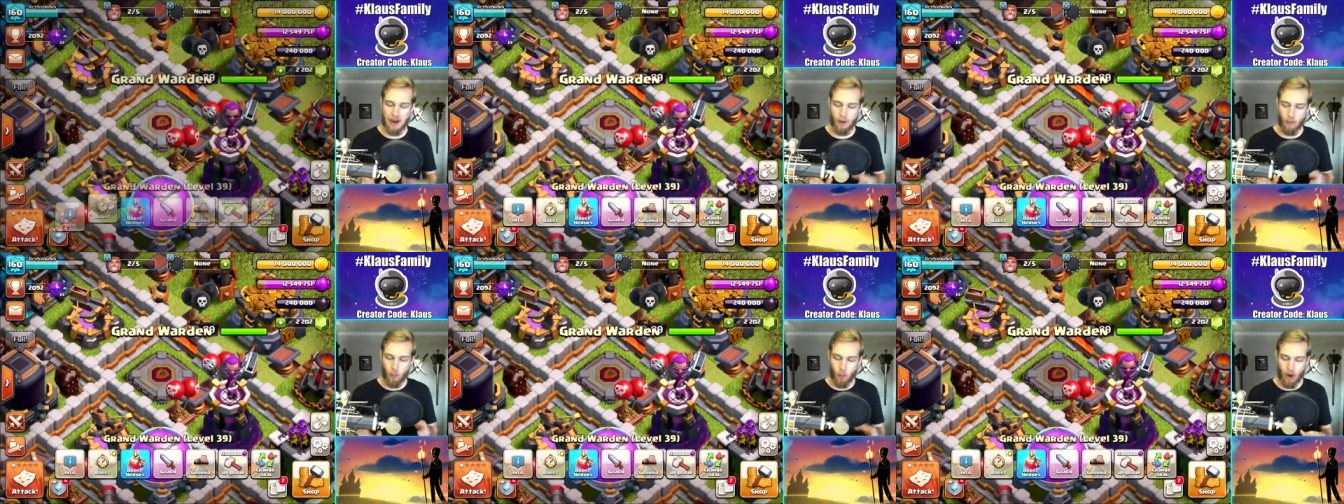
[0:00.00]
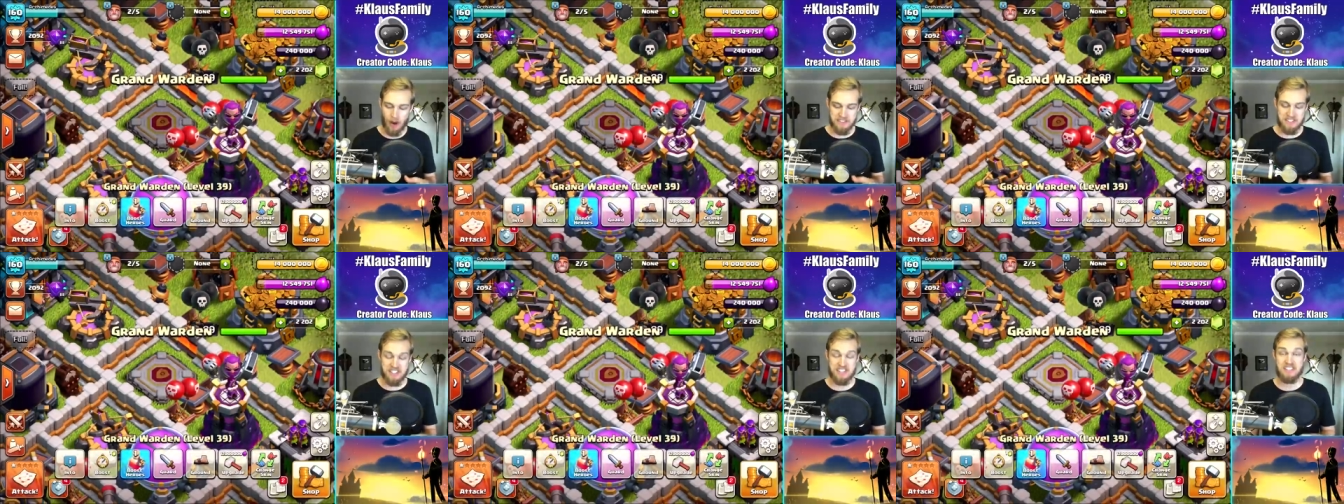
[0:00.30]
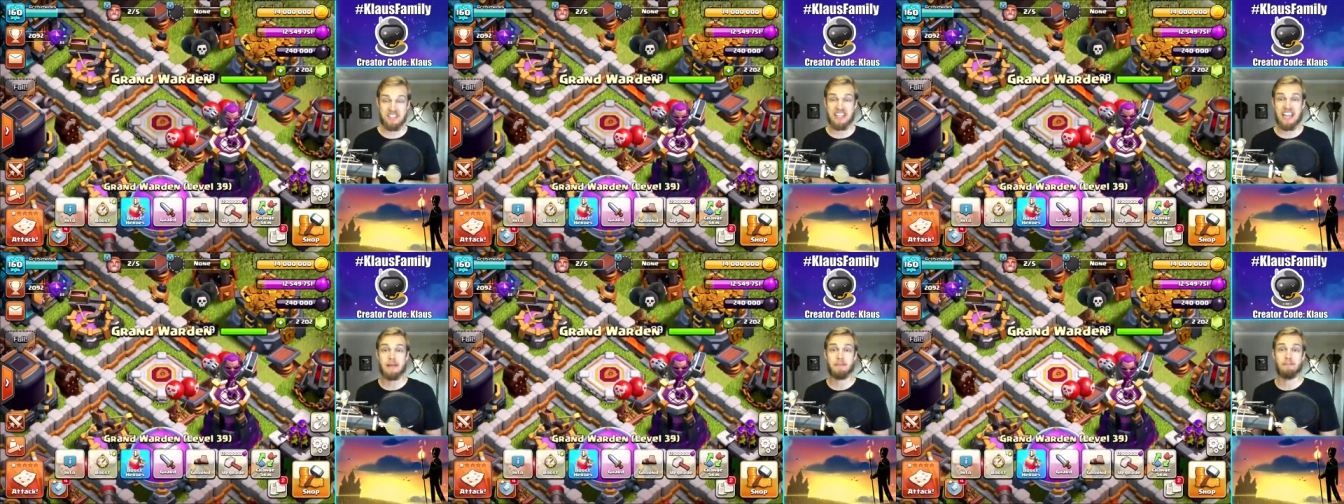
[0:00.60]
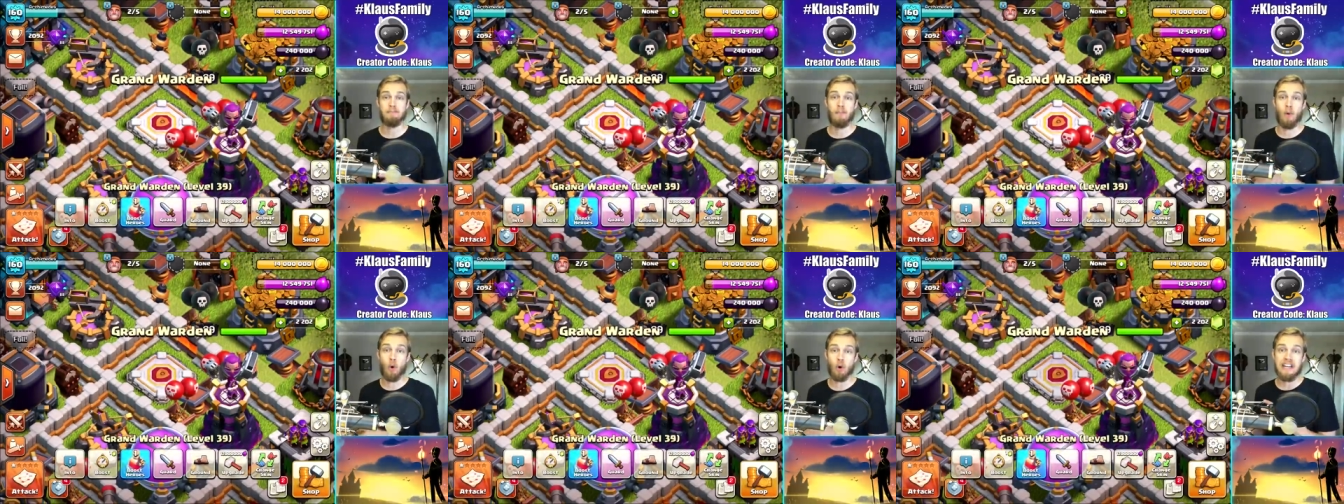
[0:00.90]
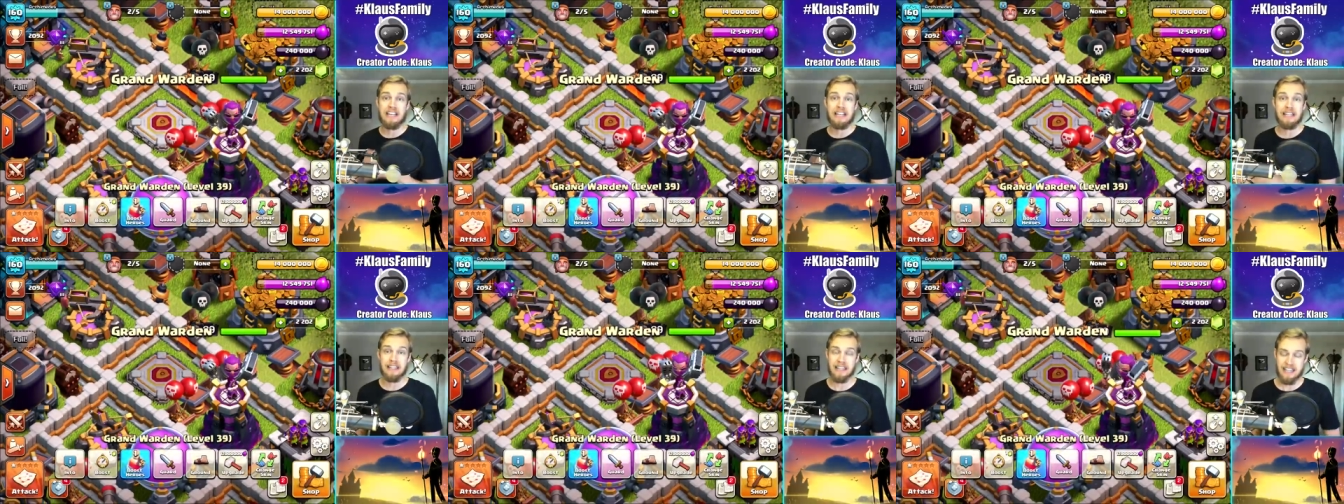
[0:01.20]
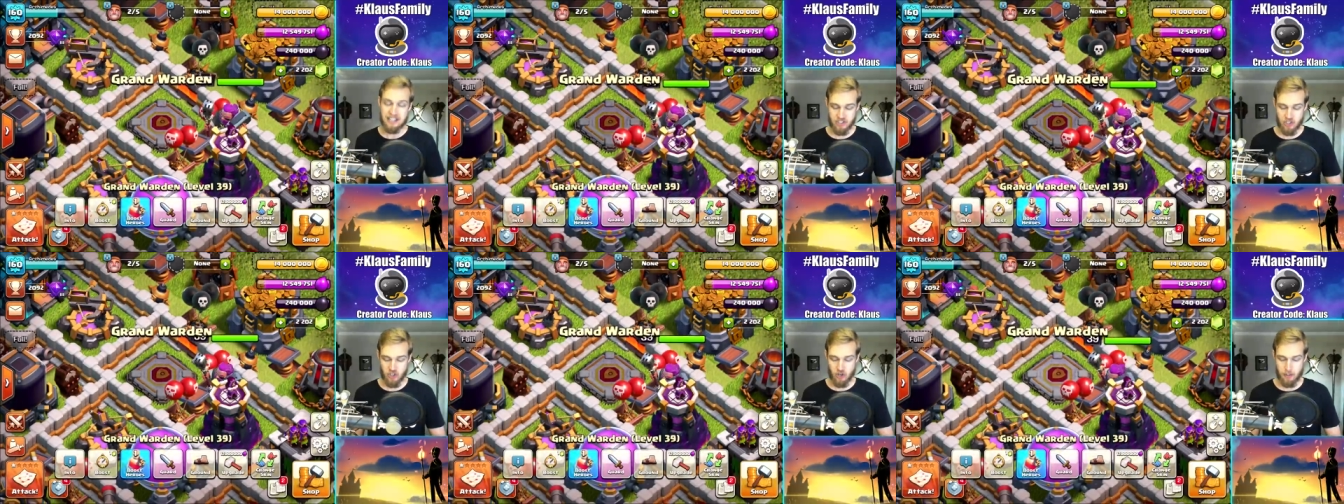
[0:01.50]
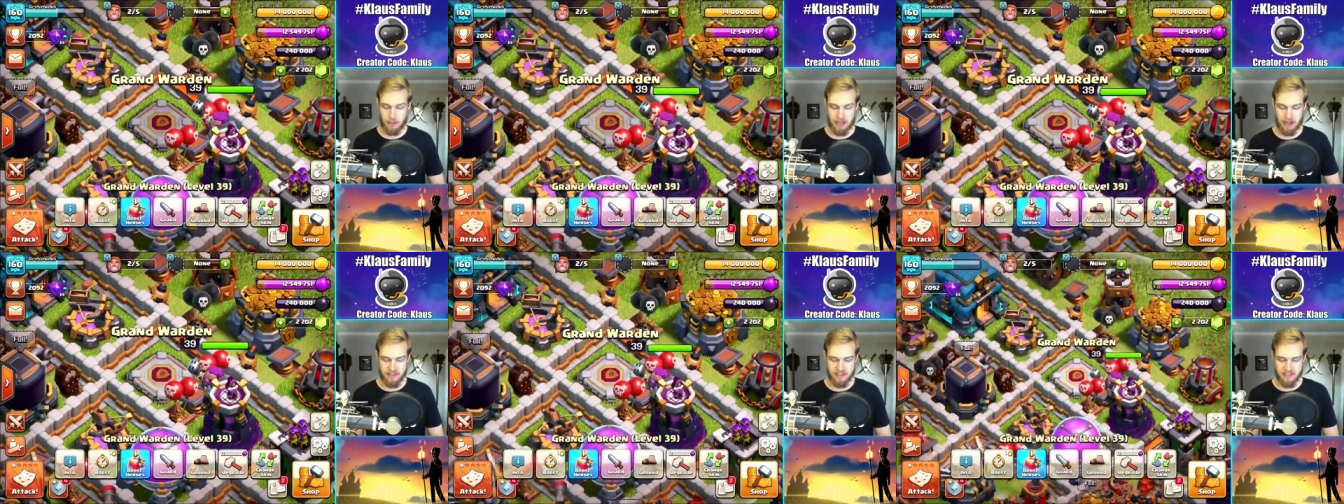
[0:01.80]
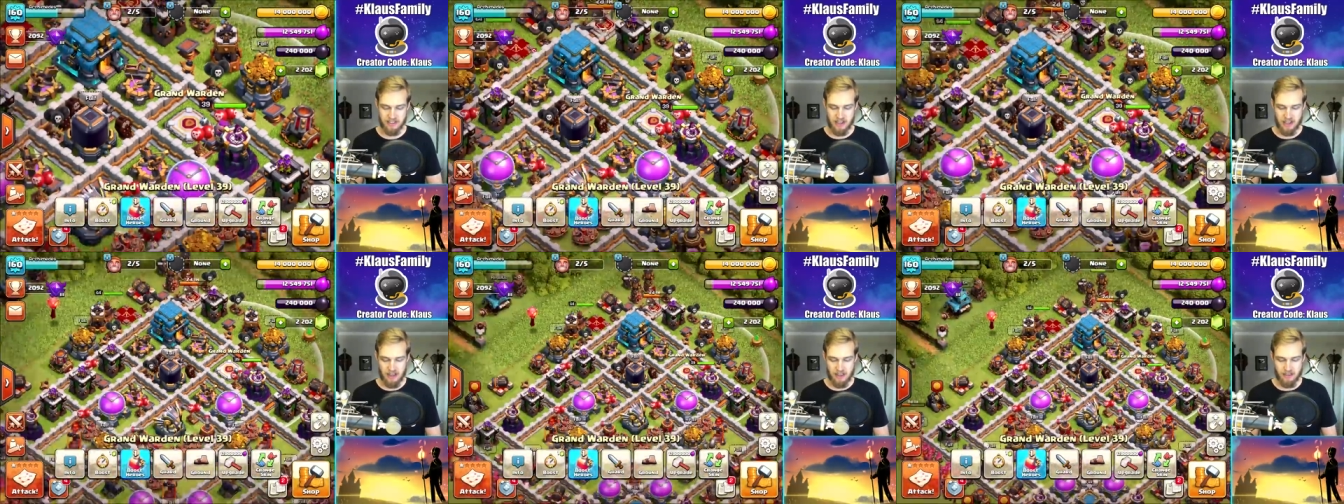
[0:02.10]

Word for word: wanted to get more elixir because